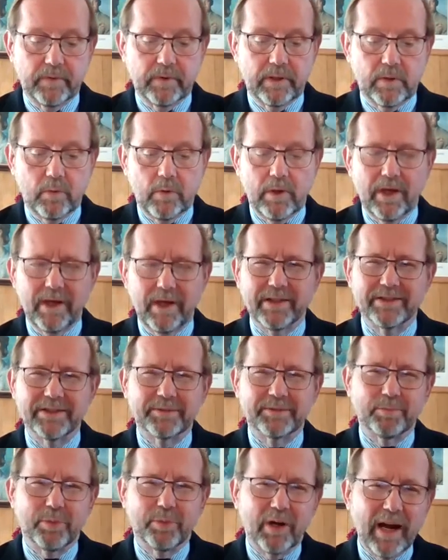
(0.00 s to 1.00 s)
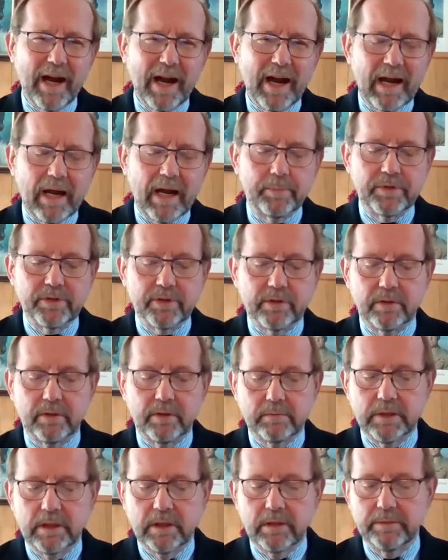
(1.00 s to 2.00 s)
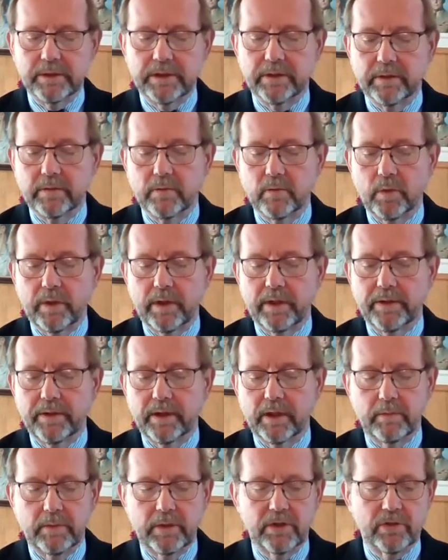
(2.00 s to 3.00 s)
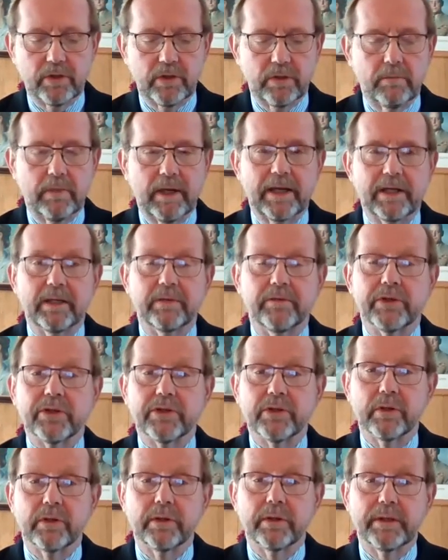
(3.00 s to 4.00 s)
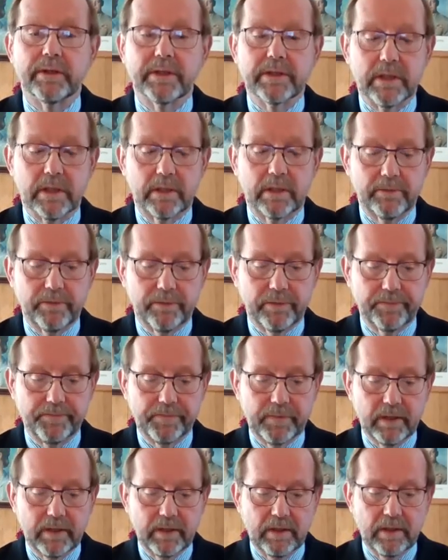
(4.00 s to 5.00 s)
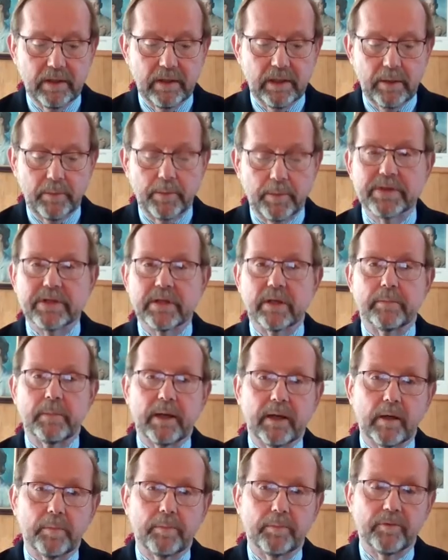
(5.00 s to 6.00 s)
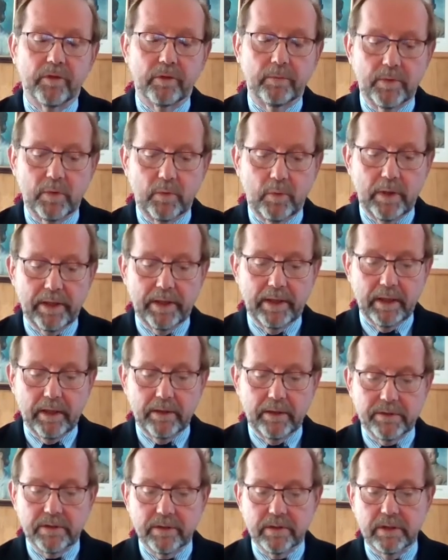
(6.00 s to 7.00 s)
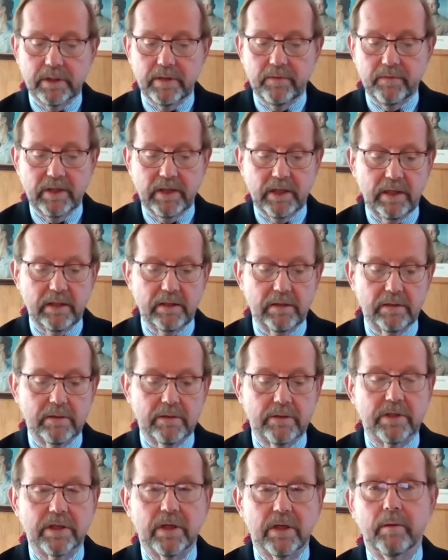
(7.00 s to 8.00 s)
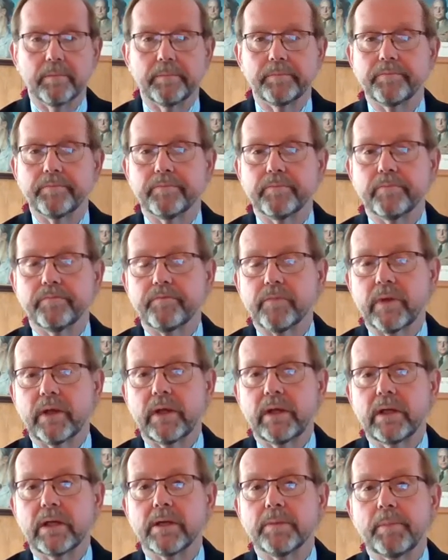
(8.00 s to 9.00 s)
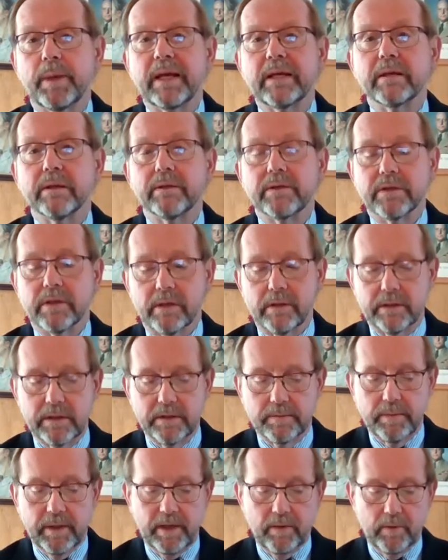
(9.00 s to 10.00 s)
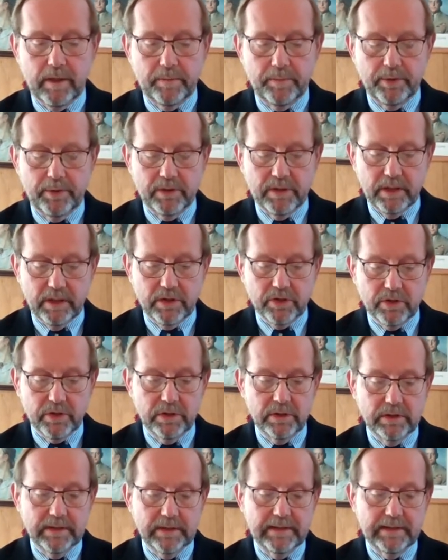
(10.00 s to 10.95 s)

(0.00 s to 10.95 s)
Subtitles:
There was perhaps a moment when the commission might have asserted itself and with some help from the White House have gained some independence, at least by reputation.